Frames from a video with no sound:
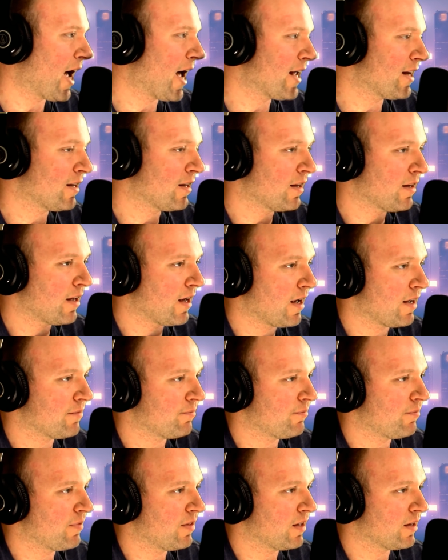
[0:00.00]
I
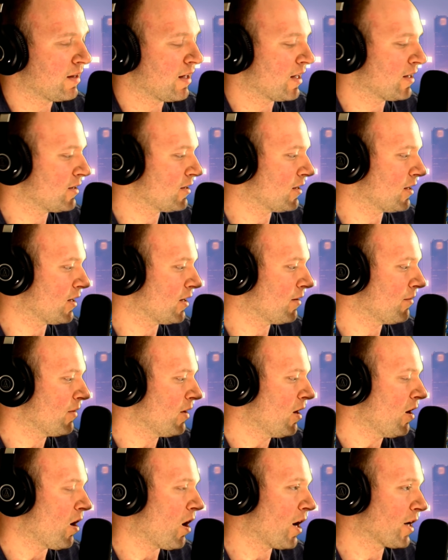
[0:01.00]
think that's a
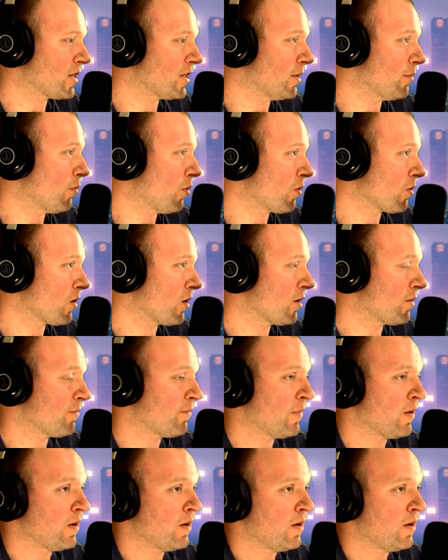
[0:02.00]
oxymoron,